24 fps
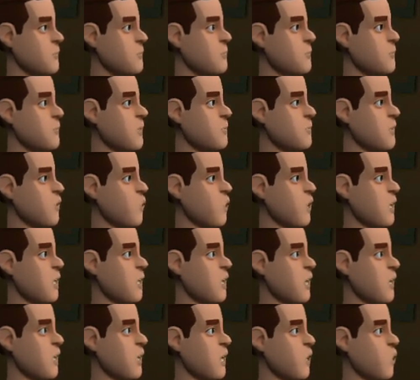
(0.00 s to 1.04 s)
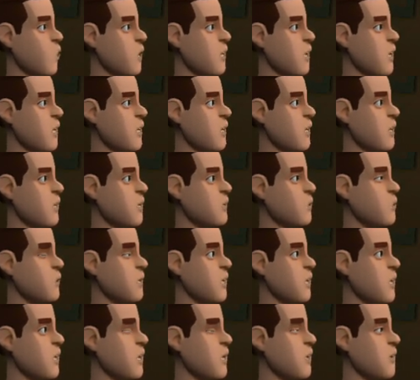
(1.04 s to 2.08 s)
some of which include
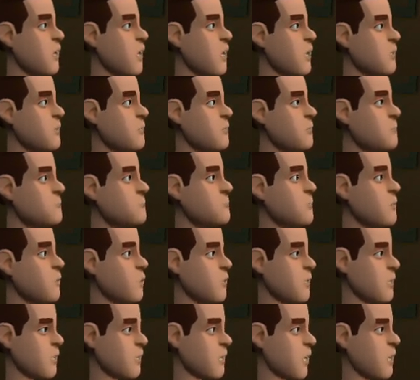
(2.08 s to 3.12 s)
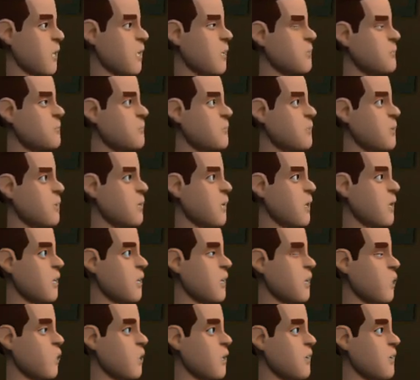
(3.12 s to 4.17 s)
electronegativity, polarity, and
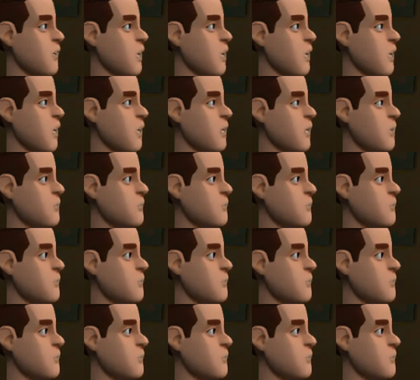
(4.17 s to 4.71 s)
electron affinity.